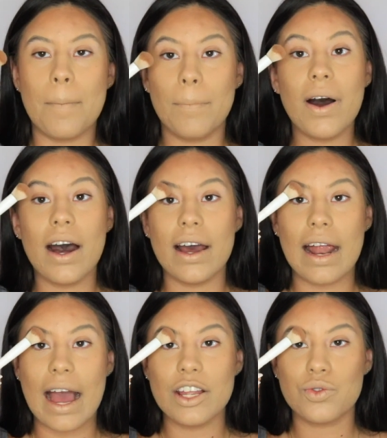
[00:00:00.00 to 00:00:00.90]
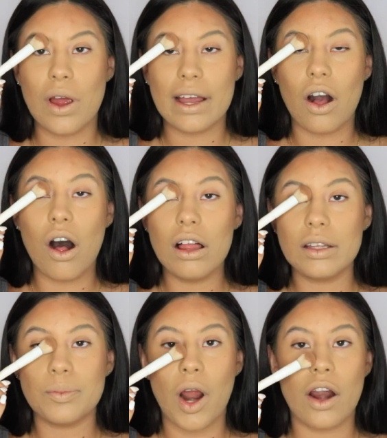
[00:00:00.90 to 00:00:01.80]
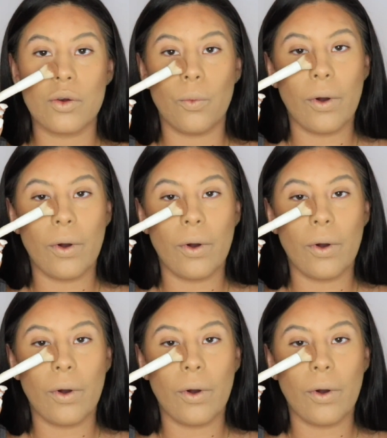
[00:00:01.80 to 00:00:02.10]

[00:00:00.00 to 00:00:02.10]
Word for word: but I drag all the product